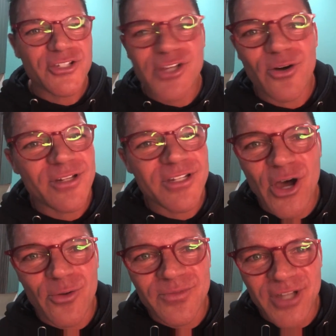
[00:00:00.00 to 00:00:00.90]

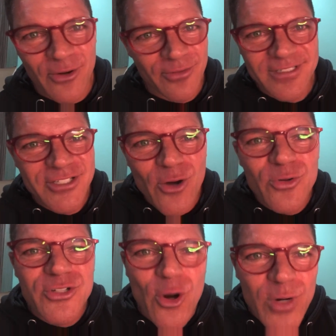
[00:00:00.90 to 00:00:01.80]

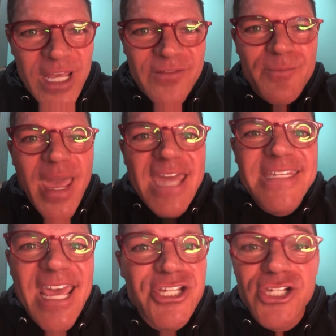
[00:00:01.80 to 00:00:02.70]
don't even pay
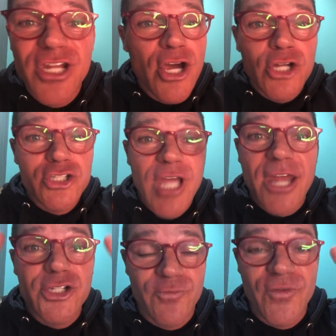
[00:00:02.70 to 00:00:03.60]
attention.
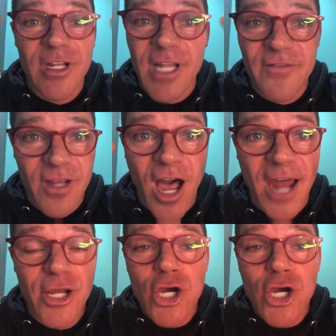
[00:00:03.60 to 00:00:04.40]
And for the love of God,